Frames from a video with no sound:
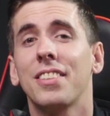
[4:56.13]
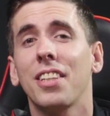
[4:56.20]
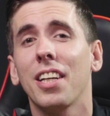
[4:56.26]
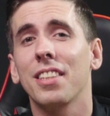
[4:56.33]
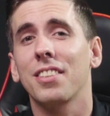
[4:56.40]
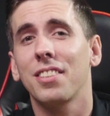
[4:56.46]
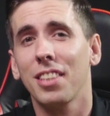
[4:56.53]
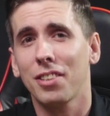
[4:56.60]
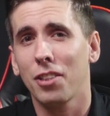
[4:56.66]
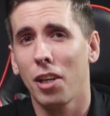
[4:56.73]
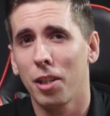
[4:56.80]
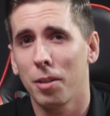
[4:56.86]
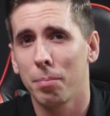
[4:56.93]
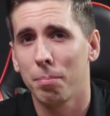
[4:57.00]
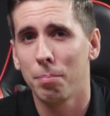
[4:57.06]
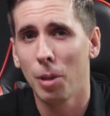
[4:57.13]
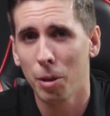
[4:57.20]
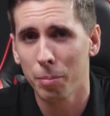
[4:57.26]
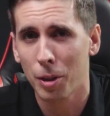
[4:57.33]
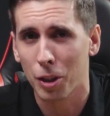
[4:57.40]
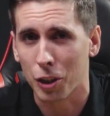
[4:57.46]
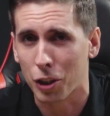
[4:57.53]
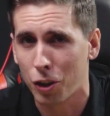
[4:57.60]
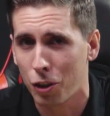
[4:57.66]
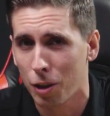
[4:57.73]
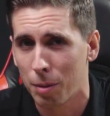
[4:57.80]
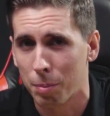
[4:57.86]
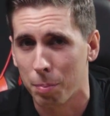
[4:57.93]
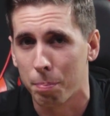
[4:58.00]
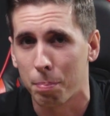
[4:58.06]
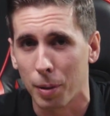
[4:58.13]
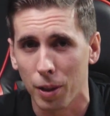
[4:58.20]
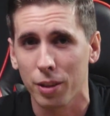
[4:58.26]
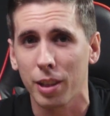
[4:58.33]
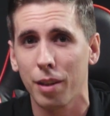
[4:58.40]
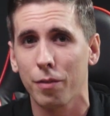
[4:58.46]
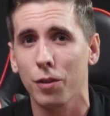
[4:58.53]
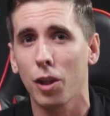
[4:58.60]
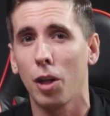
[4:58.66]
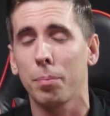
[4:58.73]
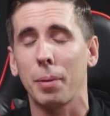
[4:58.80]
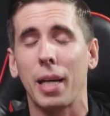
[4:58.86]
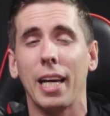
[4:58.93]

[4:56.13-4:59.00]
It's got a 600mm cubed build envelope,